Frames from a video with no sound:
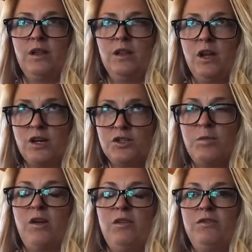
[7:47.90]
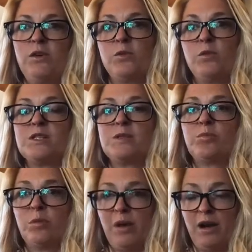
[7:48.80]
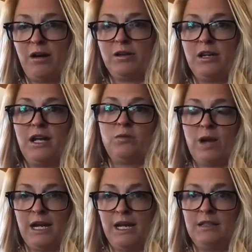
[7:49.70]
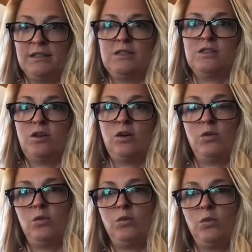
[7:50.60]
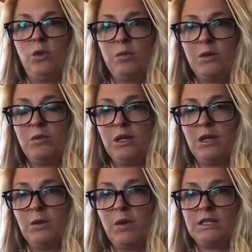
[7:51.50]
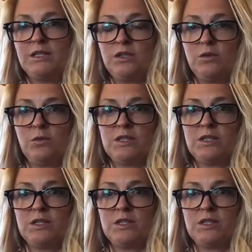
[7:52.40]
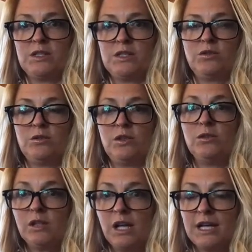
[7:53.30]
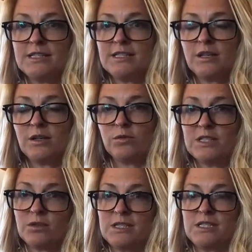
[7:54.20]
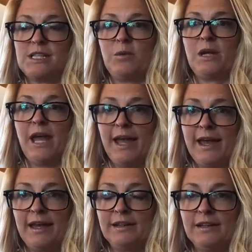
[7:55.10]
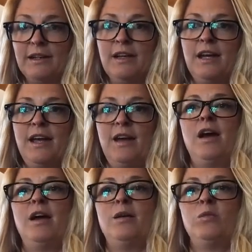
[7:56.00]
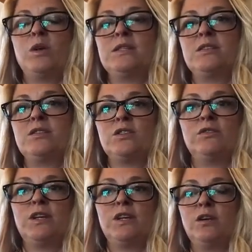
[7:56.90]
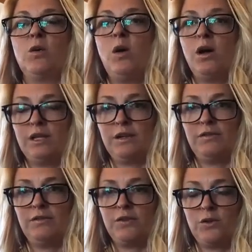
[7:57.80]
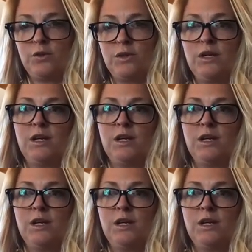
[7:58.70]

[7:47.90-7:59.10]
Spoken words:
large amount of food was prepared and ready. So what we really wanted to do was try to utilize the resources that we had, while still serving the quality of food,